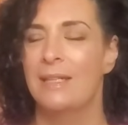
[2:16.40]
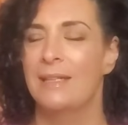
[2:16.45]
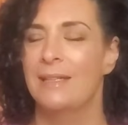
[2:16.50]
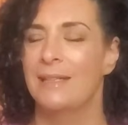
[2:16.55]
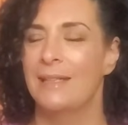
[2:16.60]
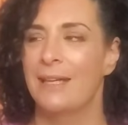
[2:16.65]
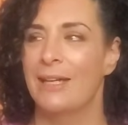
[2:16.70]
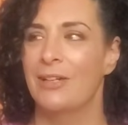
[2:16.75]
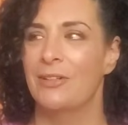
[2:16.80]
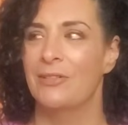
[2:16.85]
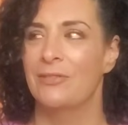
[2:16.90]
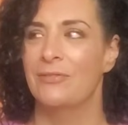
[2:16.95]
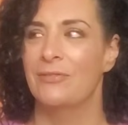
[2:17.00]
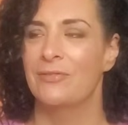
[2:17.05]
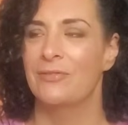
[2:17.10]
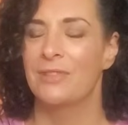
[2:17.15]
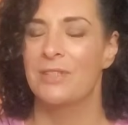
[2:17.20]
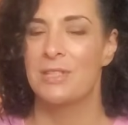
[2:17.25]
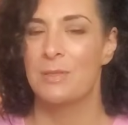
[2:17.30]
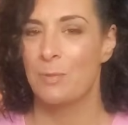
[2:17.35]
Now,
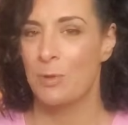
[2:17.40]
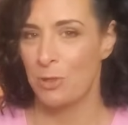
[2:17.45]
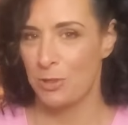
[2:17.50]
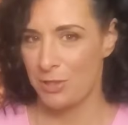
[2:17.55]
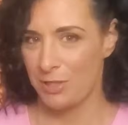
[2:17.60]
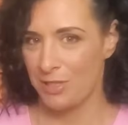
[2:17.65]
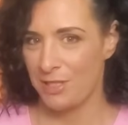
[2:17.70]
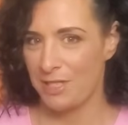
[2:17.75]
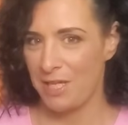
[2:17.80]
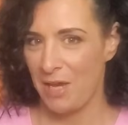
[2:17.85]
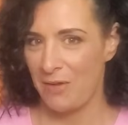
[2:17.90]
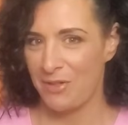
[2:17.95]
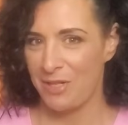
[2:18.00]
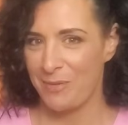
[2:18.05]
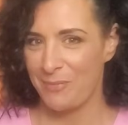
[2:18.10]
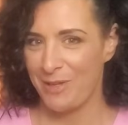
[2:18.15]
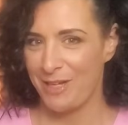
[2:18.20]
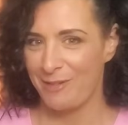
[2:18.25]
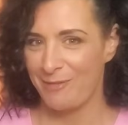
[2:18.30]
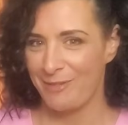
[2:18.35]
this person is having
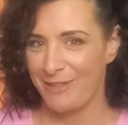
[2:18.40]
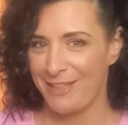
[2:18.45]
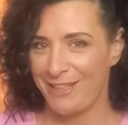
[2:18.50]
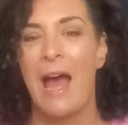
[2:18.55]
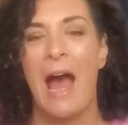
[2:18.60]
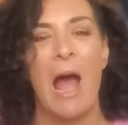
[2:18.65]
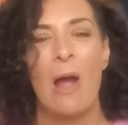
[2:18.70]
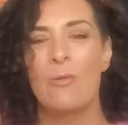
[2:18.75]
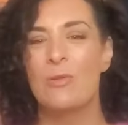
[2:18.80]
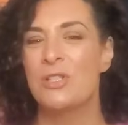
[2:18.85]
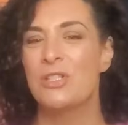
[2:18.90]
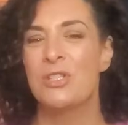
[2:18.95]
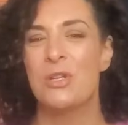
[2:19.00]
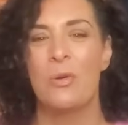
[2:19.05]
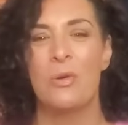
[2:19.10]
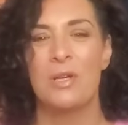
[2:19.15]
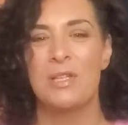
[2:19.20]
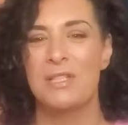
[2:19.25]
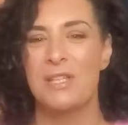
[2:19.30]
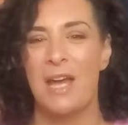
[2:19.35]
a baby. I was
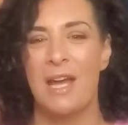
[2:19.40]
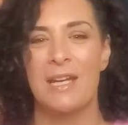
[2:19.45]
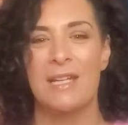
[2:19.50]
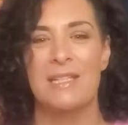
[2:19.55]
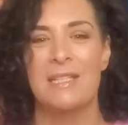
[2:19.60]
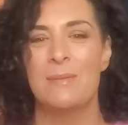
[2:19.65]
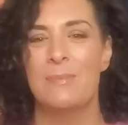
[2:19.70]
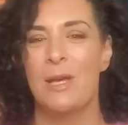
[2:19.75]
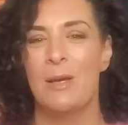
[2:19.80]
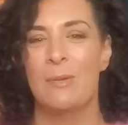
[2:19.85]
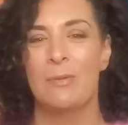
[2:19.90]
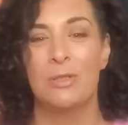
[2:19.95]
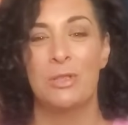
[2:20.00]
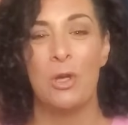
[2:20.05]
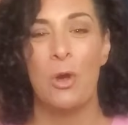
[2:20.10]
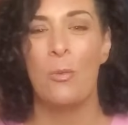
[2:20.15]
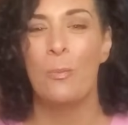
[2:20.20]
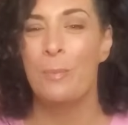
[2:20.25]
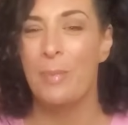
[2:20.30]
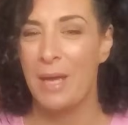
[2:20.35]
so excited to be able to
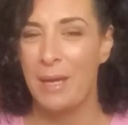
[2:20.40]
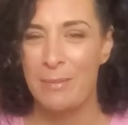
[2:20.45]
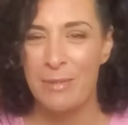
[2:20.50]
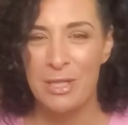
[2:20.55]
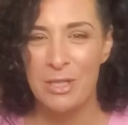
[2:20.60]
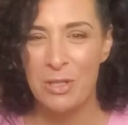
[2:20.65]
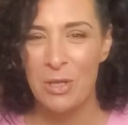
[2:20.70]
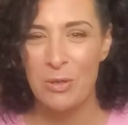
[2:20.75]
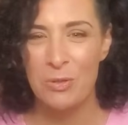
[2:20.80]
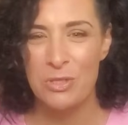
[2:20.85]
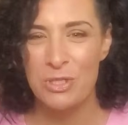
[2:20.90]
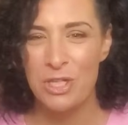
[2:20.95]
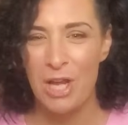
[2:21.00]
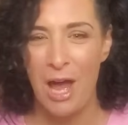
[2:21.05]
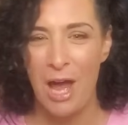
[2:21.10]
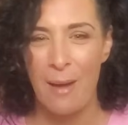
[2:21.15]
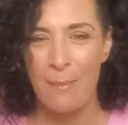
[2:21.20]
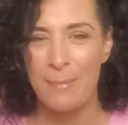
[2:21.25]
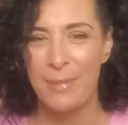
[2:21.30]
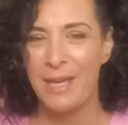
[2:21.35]
go baby clothes
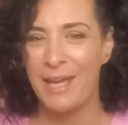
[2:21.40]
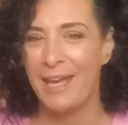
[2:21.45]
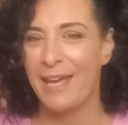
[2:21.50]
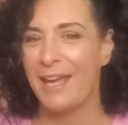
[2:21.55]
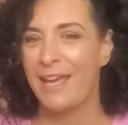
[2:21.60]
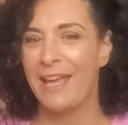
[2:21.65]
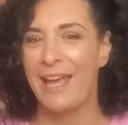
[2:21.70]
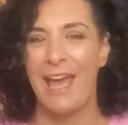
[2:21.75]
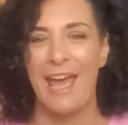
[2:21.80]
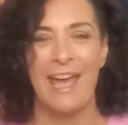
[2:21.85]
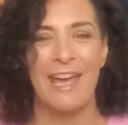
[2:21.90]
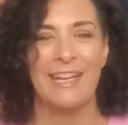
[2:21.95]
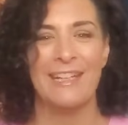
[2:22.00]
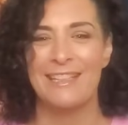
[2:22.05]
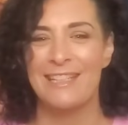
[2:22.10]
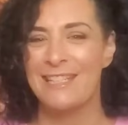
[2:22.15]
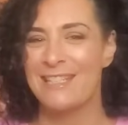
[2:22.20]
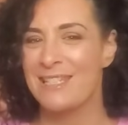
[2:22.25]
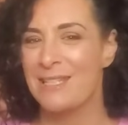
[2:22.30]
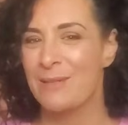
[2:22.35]
shopping
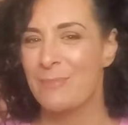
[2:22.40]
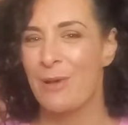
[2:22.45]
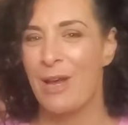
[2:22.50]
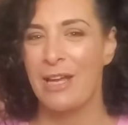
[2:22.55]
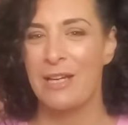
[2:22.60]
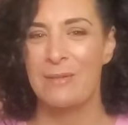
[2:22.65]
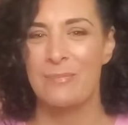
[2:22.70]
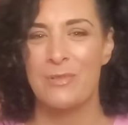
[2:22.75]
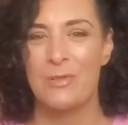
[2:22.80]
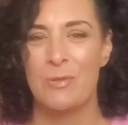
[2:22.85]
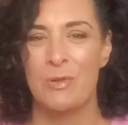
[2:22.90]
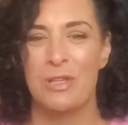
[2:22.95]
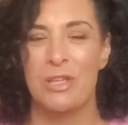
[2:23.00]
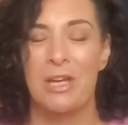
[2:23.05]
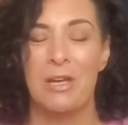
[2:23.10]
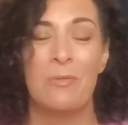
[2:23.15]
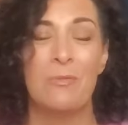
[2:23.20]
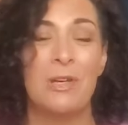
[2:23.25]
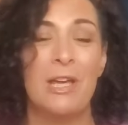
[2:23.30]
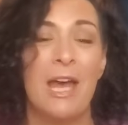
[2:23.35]
and get some items with
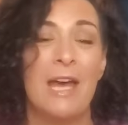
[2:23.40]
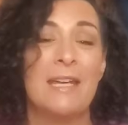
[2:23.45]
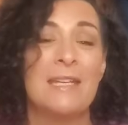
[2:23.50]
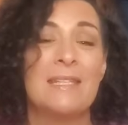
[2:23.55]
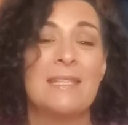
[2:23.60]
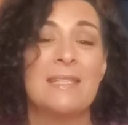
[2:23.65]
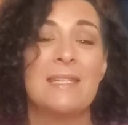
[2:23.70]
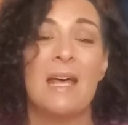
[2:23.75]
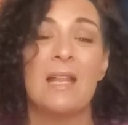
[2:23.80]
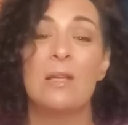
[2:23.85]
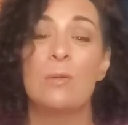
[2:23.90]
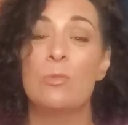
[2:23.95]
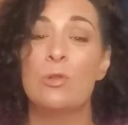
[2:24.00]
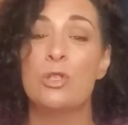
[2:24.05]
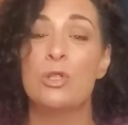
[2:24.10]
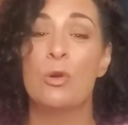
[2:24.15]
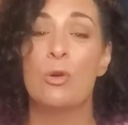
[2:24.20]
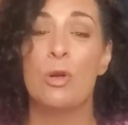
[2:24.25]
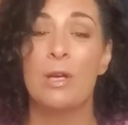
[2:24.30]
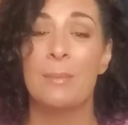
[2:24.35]
her, and we had a
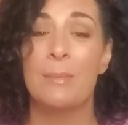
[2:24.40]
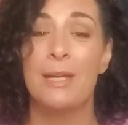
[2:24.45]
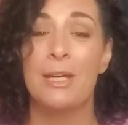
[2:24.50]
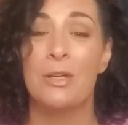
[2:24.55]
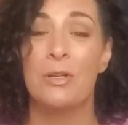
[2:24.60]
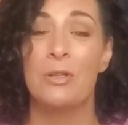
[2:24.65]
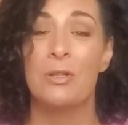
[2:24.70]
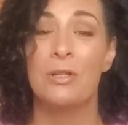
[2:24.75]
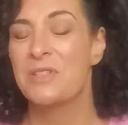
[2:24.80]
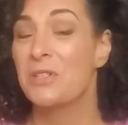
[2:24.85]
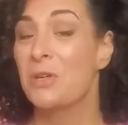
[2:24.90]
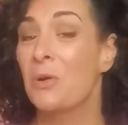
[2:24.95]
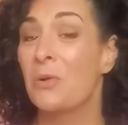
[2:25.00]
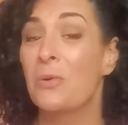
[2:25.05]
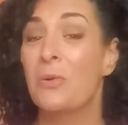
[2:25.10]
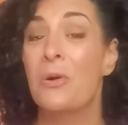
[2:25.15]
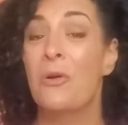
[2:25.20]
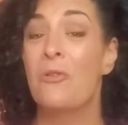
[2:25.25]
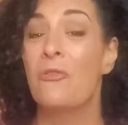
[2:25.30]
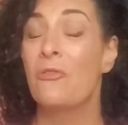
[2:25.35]
celebratory meal.
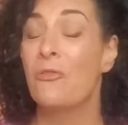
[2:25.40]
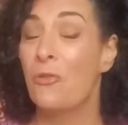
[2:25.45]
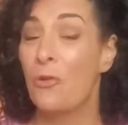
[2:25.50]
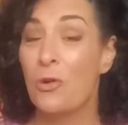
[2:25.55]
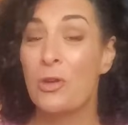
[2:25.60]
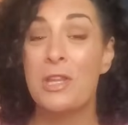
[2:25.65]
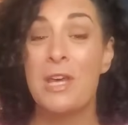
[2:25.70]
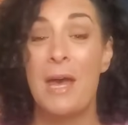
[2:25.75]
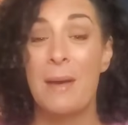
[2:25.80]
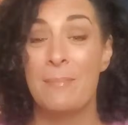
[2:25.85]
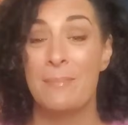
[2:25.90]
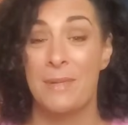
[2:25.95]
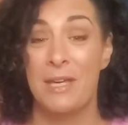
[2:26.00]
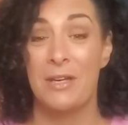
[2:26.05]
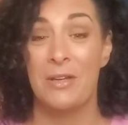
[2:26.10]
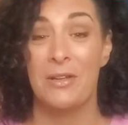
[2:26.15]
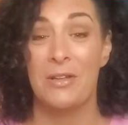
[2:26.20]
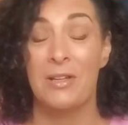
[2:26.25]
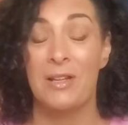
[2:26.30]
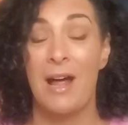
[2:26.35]
So for that
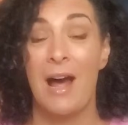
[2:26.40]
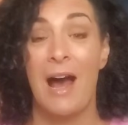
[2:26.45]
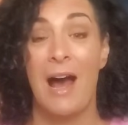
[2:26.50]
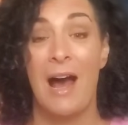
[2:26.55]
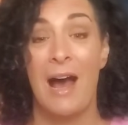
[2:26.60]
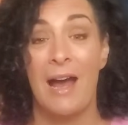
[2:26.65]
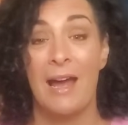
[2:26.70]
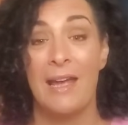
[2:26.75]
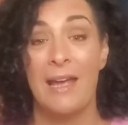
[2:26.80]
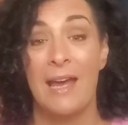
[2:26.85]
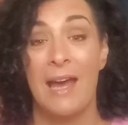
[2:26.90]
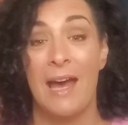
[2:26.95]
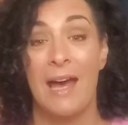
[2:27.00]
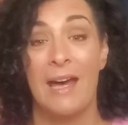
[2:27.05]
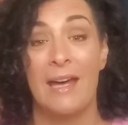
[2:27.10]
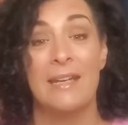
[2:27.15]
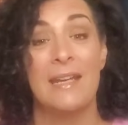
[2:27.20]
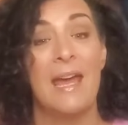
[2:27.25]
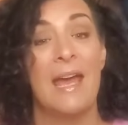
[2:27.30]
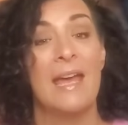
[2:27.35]
meal, I
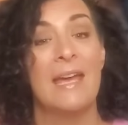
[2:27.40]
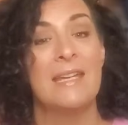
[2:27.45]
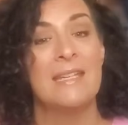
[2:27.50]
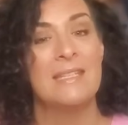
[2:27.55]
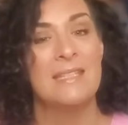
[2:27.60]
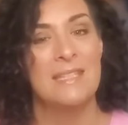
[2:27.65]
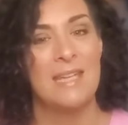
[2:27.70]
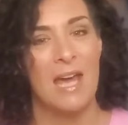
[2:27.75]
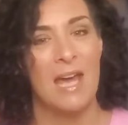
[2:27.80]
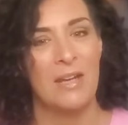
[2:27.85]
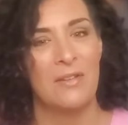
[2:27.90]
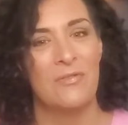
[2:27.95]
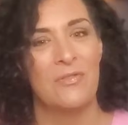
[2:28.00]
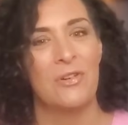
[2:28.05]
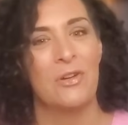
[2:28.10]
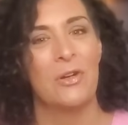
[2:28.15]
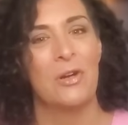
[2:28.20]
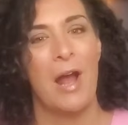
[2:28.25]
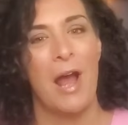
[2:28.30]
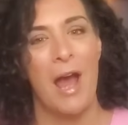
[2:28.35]
had a Denver